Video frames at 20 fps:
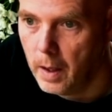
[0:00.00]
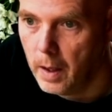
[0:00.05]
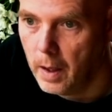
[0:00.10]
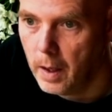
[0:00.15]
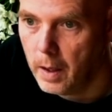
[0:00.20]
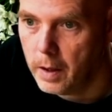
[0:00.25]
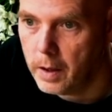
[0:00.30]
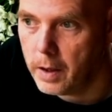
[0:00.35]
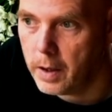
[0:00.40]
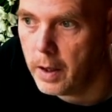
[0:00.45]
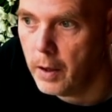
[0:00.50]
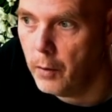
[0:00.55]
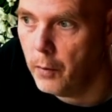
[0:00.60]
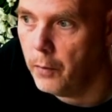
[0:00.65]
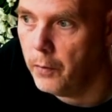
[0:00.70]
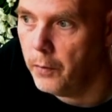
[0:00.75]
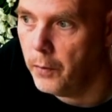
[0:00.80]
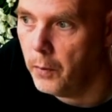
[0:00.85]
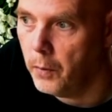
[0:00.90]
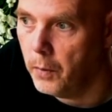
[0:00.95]

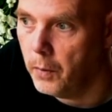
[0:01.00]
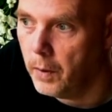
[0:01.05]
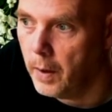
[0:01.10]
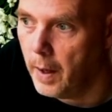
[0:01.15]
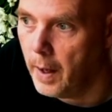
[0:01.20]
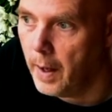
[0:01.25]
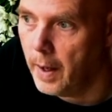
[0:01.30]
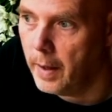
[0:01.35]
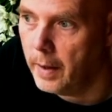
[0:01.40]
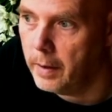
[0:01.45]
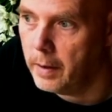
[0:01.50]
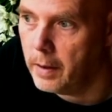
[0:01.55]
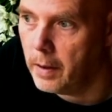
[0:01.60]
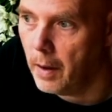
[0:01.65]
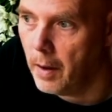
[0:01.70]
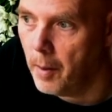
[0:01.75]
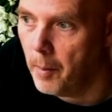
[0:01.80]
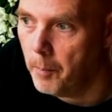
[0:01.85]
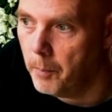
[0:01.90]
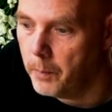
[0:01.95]
skillful and,
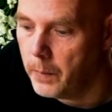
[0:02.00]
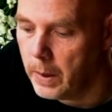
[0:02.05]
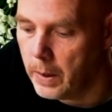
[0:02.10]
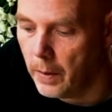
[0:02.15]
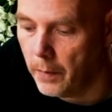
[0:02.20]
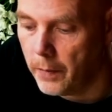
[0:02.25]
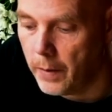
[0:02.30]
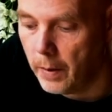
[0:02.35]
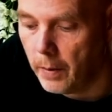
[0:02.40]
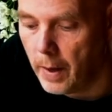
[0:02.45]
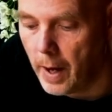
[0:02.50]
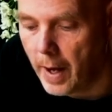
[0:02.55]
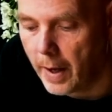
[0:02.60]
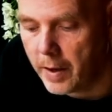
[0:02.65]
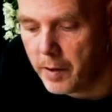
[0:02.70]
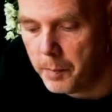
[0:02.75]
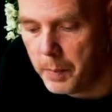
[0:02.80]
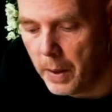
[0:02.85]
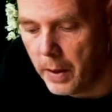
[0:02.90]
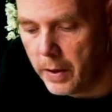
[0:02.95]
you know, there are
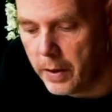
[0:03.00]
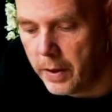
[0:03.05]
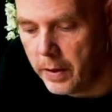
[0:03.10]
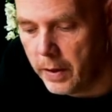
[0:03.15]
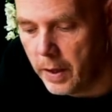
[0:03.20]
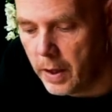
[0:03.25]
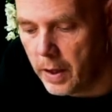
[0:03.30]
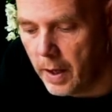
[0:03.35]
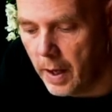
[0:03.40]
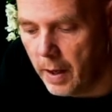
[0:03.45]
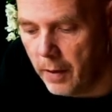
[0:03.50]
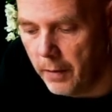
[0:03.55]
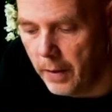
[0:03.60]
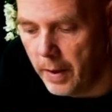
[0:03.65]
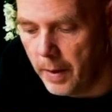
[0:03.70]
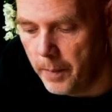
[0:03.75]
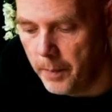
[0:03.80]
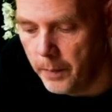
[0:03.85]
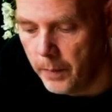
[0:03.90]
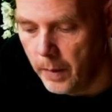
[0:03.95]
experts in this
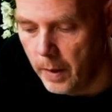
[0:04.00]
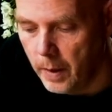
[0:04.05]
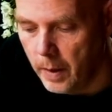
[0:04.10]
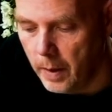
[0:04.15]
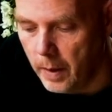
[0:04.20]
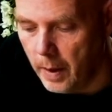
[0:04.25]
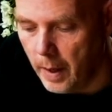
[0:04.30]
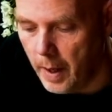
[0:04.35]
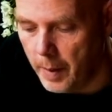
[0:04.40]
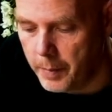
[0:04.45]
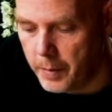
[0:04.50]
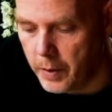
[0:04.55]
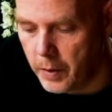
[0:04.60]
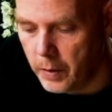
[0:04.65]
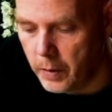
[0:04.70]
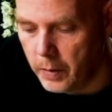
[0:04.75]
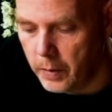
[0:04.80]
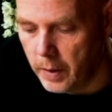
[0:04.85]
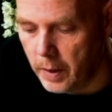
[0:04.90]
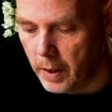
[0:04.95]
area.
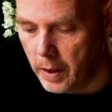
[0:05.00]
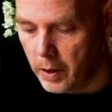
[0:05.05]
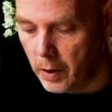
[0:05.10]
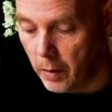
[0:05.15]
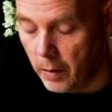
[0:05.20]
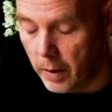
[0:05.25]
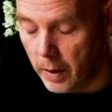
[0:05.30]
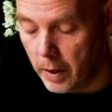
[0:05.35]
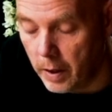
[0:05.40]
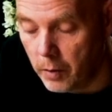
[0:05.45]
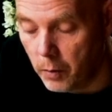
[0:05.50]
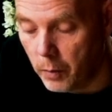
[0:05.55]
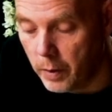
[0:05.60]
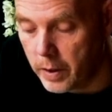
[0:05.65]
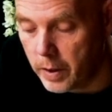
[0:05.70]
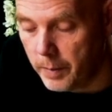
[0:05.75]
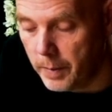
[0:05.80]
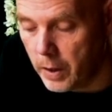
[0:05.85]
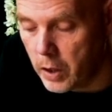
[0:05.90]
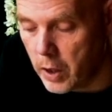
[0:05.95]
Absolutely. So it's always
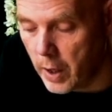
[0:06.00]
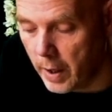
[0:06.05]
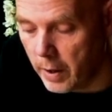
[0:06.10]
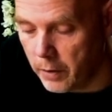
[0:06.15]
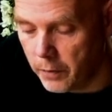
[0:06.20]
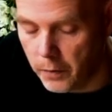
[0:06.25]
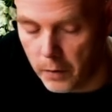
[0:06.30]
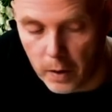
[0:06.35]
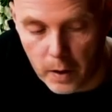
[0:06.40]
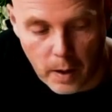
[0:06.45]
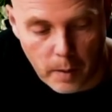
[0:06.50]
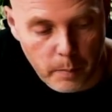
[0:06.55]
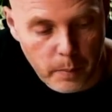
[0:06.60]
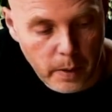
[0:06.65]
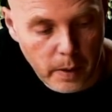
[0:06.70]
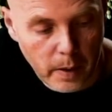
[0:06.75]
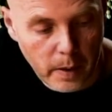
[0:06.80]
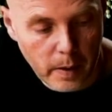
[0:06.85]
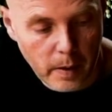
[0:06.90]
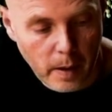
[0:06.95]
going to be a challenge for a
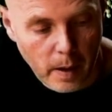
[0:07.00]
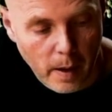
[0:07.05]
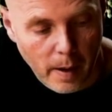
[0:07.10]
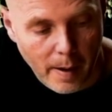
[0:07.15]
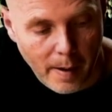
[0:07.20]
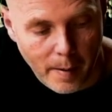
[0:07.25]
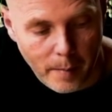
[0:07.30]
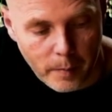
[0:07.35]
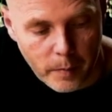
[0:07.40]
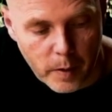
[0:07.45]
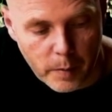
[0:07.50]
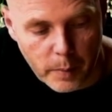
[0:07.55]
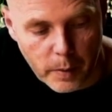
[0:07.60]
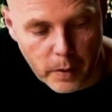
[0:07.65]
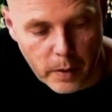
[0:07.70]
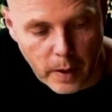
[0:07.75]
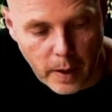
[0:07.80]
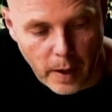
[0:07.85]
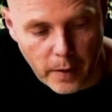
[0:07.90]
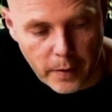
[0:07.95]
company to put
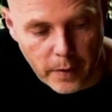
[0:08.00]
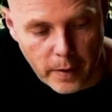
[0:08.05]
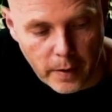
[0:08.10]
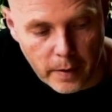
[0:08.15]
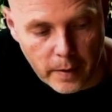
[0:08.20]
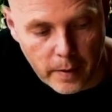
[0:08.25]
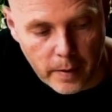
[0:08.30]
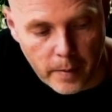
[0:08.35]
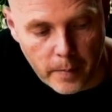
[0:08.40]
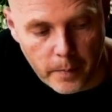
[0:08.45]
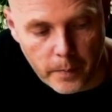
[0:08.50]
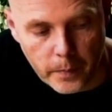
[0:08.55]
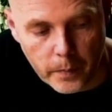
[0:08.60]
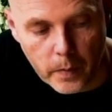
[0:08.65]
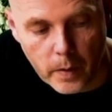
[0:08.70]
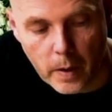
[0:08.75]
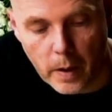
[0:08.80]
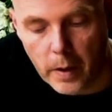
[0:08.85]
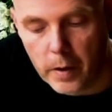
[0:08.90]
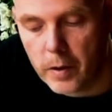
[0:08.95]
together
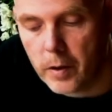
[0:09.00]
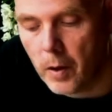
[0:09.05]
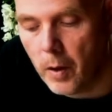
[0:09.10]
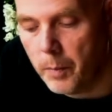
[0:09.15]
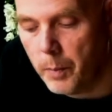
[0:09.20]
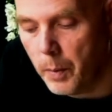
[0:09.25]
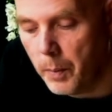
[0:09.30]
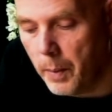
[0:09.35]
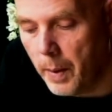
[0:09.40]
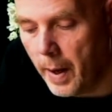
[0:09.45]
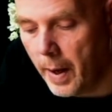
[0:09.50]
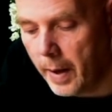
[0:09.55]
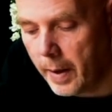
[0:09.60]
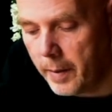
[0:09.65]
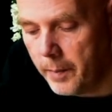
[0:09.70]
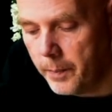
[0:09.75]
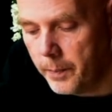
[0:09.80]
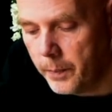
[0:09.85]
a sample pack